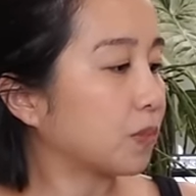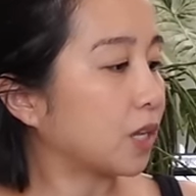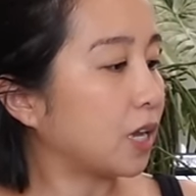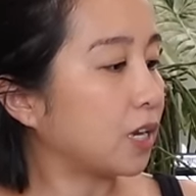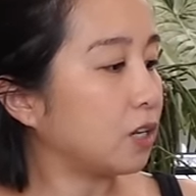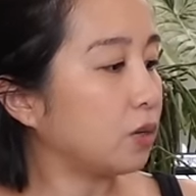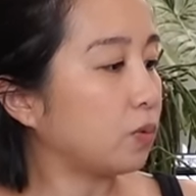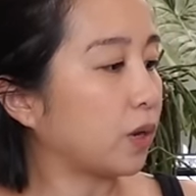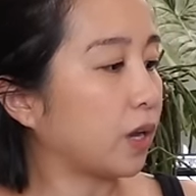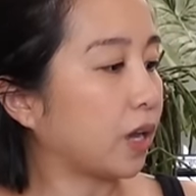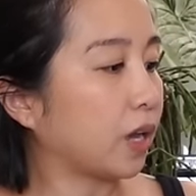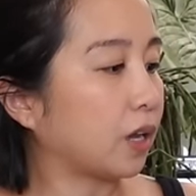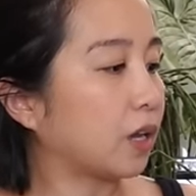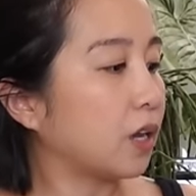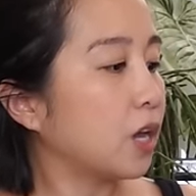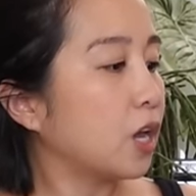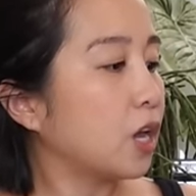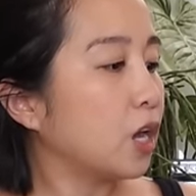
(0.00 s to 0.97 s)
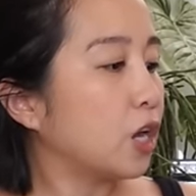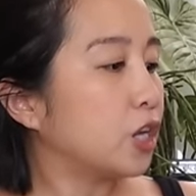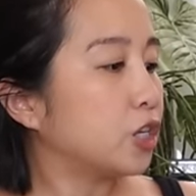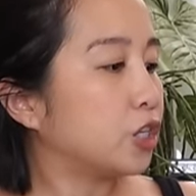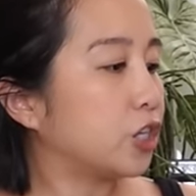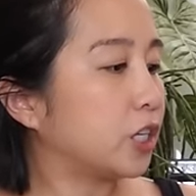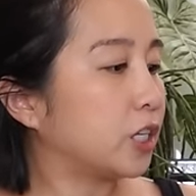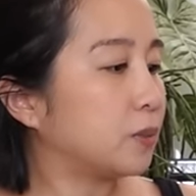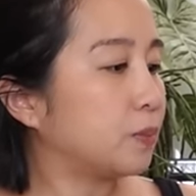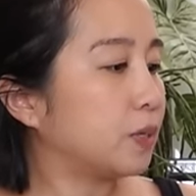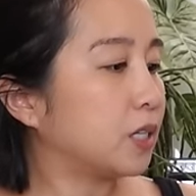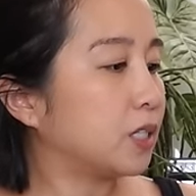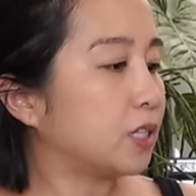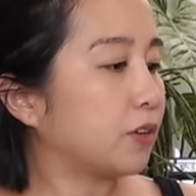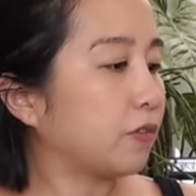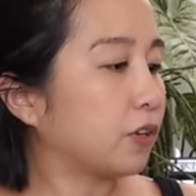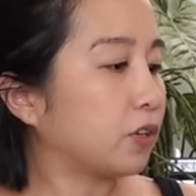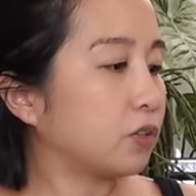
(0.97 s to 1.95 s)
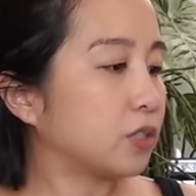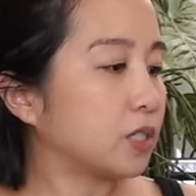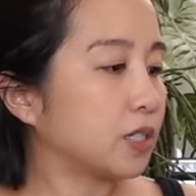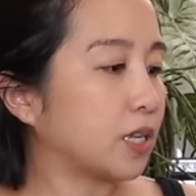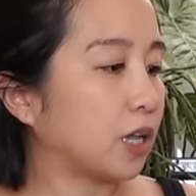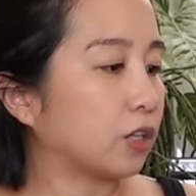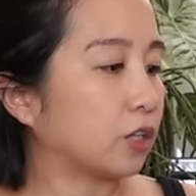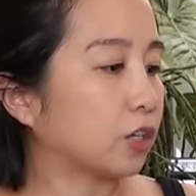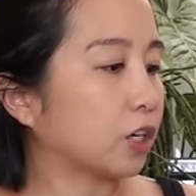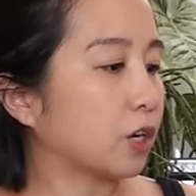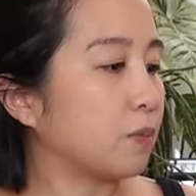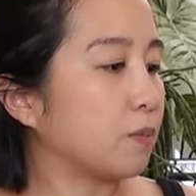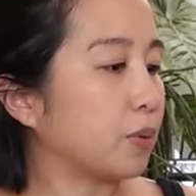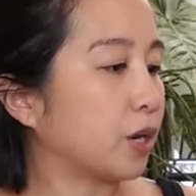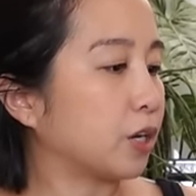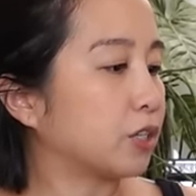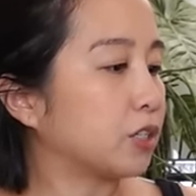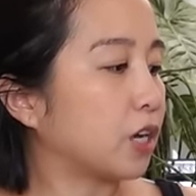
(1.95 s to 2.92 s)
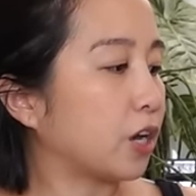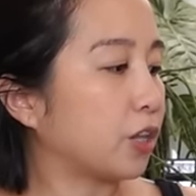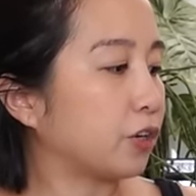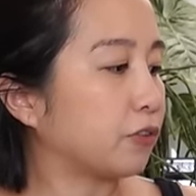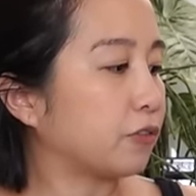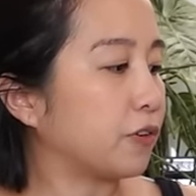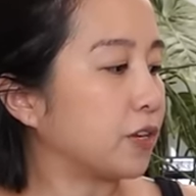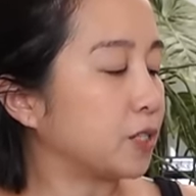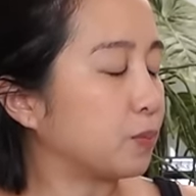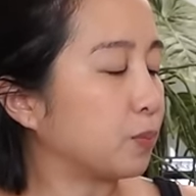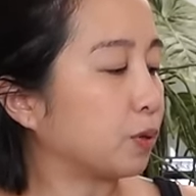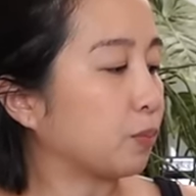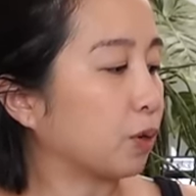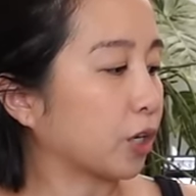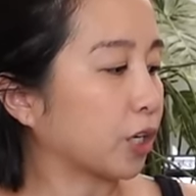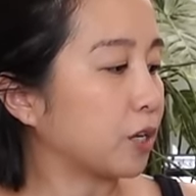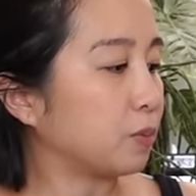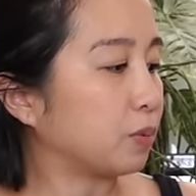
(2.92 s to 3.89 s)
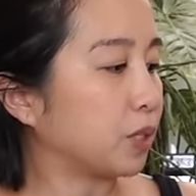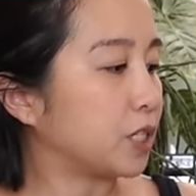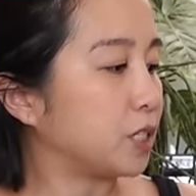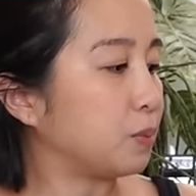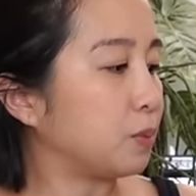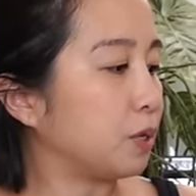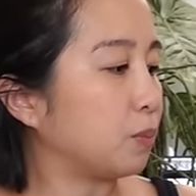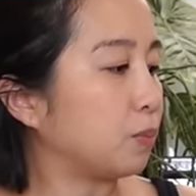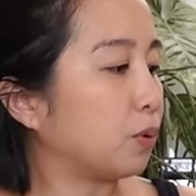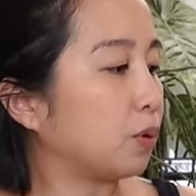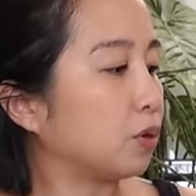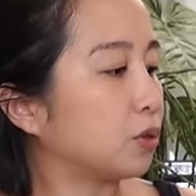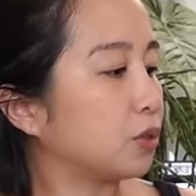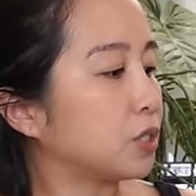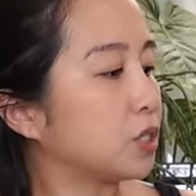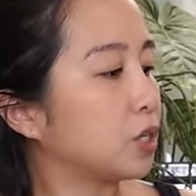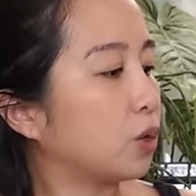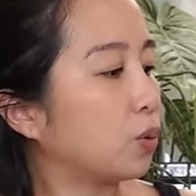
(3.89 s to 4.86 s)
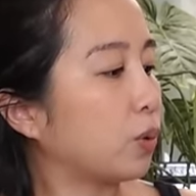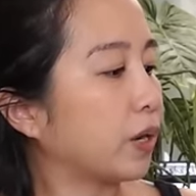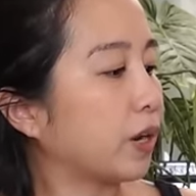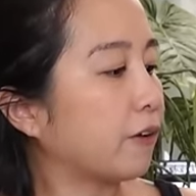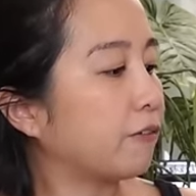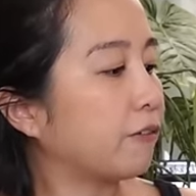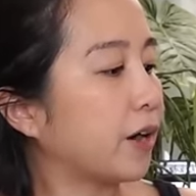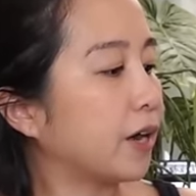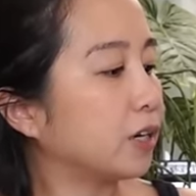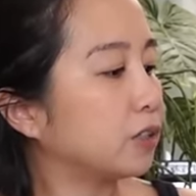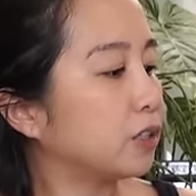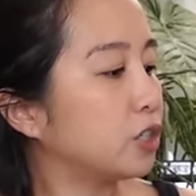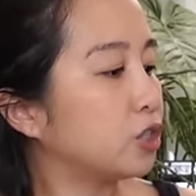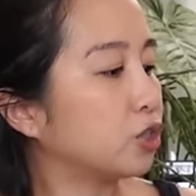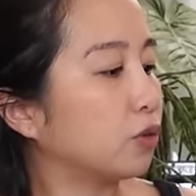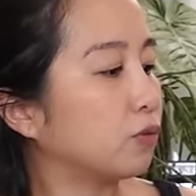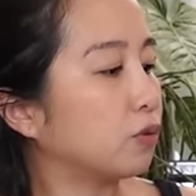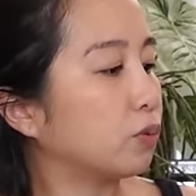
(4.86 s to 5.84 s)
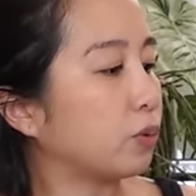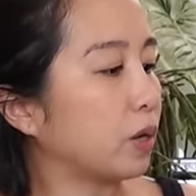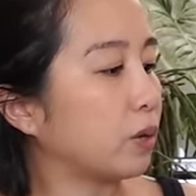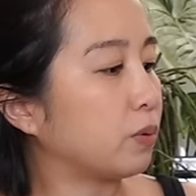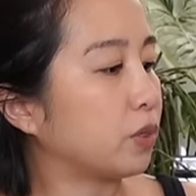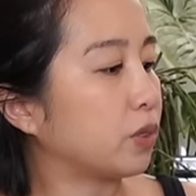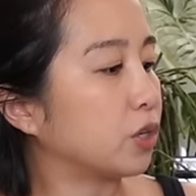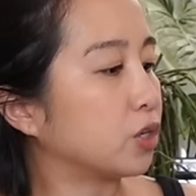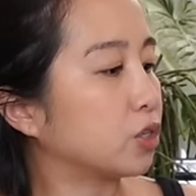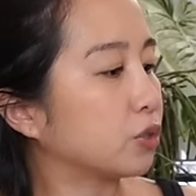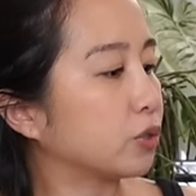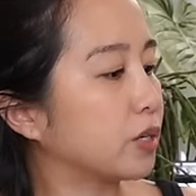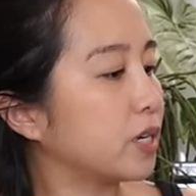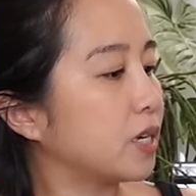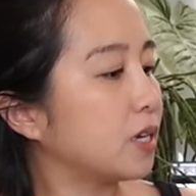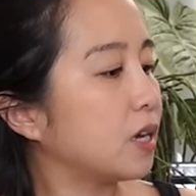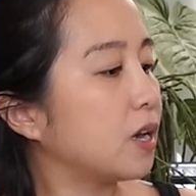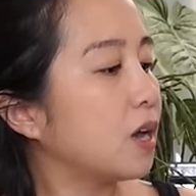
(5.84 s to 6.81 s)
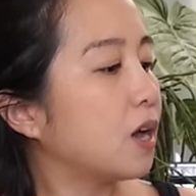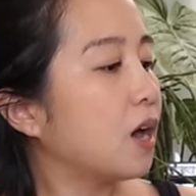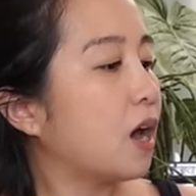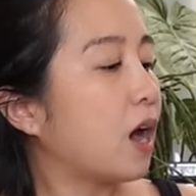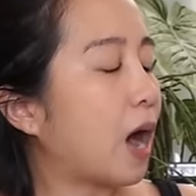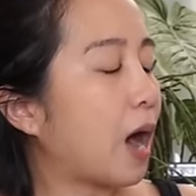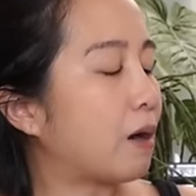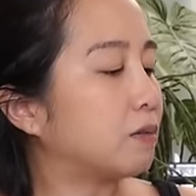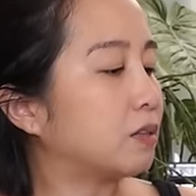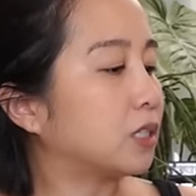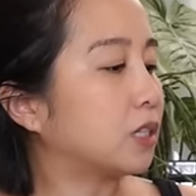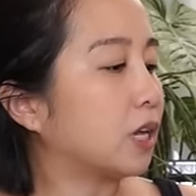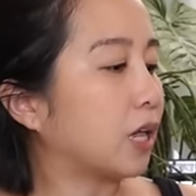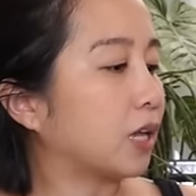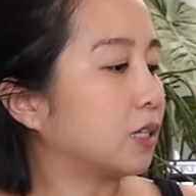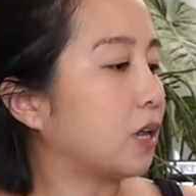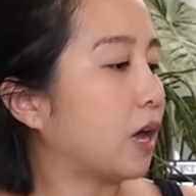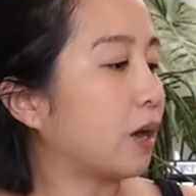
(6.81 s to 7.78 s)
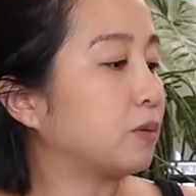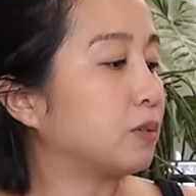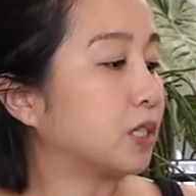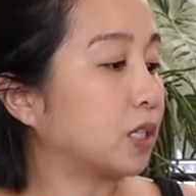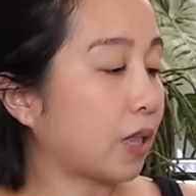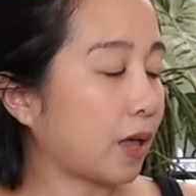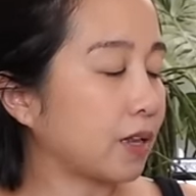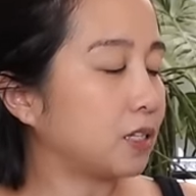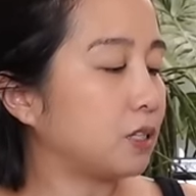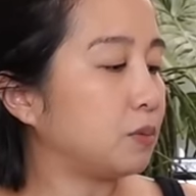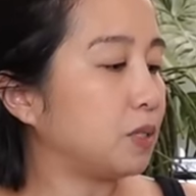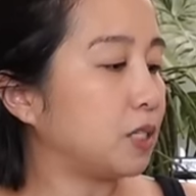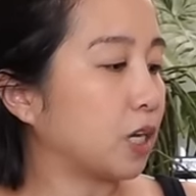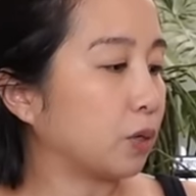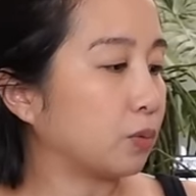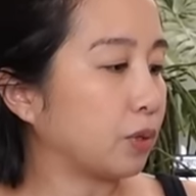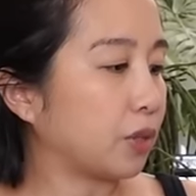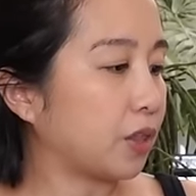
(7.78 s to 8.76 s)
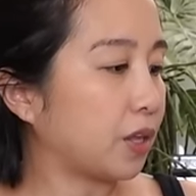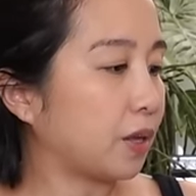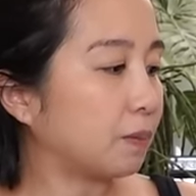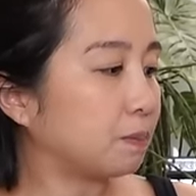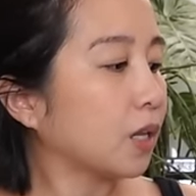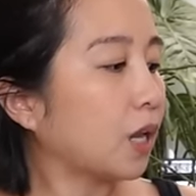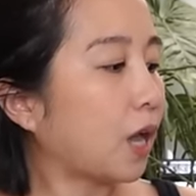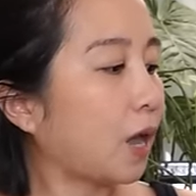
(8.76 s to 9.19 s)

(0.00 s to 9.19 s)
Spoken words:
Anyway, she has been a difficult seller compared to other Facebook Marketplace people, so when I finally drove away with the tree, I was glad to be done with it.